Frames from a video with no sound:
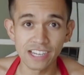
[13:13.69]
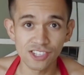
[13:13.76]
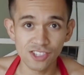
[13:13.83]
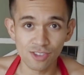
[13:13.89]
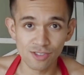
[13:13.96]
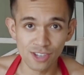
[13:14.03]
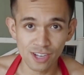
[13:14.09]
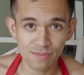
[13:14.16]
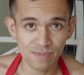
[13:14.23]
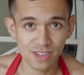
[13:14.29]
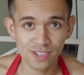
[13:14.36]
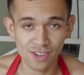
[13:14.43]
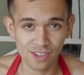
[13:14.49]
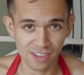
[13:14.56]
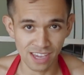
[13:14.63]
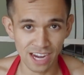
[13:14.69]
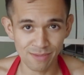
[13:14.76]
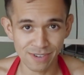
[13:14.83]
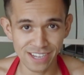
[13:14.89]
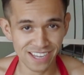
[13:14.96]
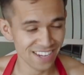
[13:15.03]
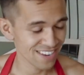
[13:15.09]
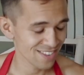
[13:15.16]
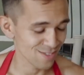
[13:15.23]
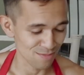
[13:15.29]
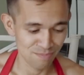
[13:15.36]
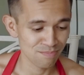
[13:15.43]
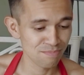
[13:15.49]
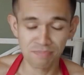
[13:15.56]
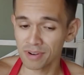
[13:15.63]
just looked up, saw that the camera died, so I
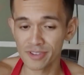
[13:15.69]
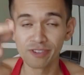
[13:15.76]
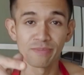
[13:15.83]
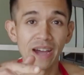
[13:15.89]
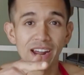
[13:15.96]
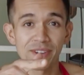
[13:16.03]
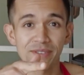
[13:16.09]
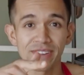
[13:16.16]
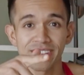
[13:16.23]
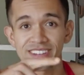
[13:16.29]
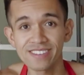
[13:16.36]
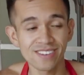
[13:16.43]
put a new battery in.